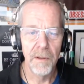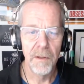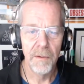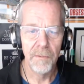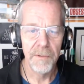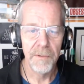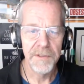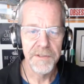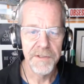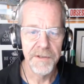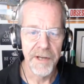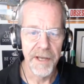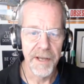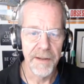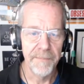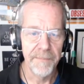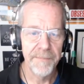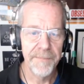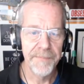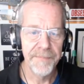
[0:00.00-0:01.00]
what's her
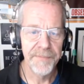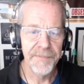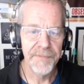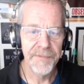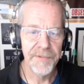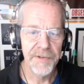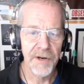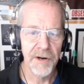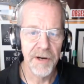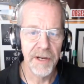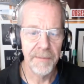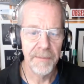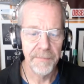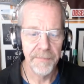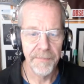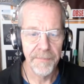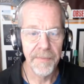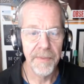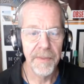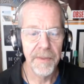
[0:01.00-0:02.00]
name? Sorry.
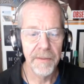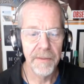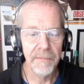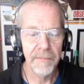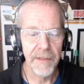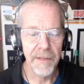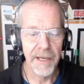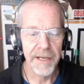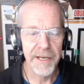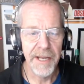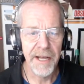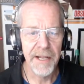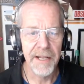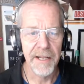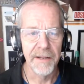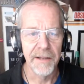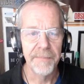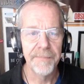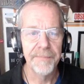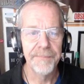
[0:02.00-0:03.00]

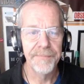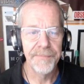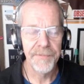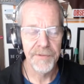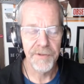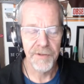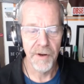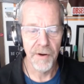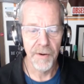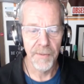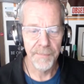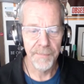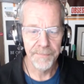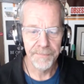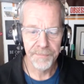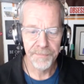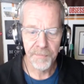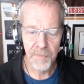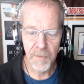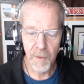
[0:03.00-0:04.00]
Adele. So
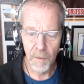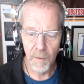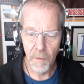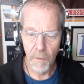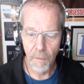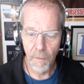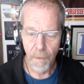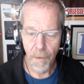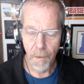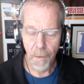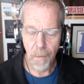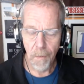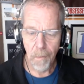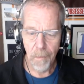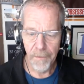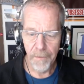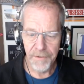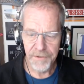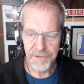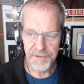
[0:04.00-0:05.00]

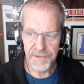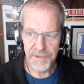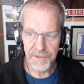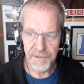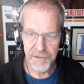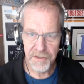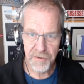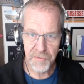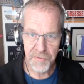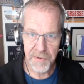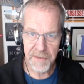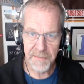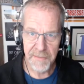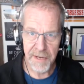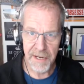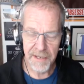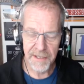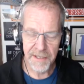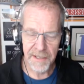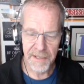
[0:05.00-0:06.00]
there's three
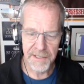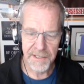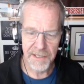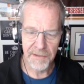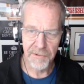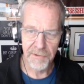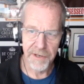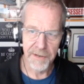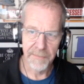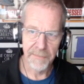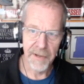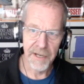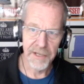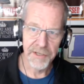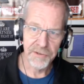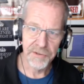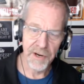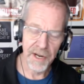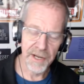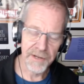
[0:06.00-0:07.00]
main things I want to
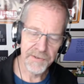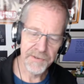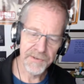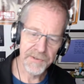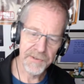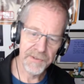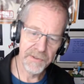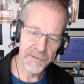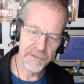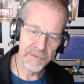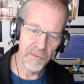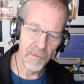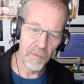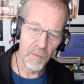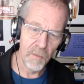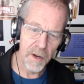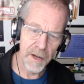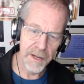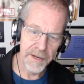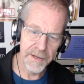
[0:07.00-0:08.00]
address.
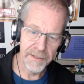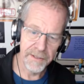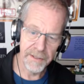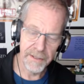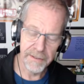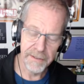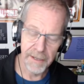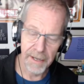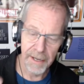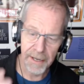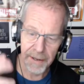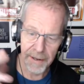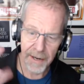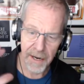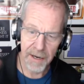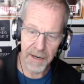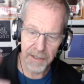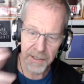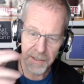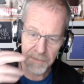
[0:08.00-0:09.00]
One,
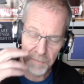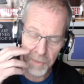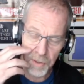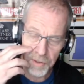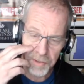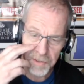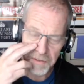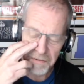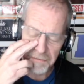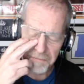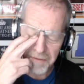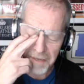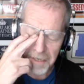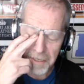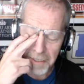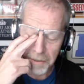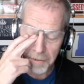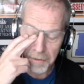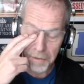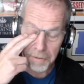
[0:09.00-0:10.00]
Hark's posted a
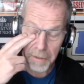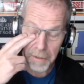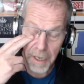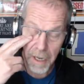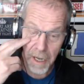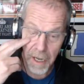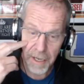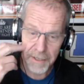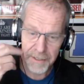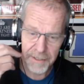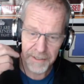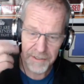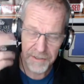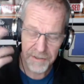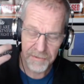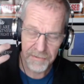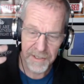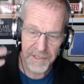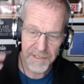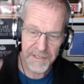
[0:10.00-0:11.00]
video on these
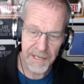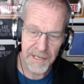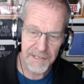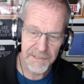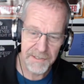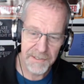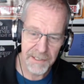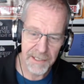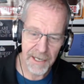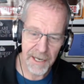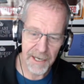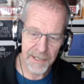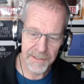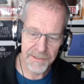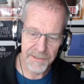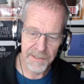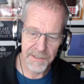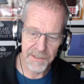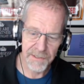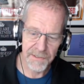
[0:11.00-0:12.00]
three sets he
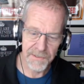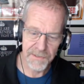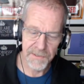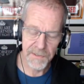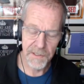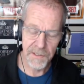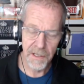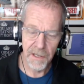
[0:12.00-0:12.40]
has in his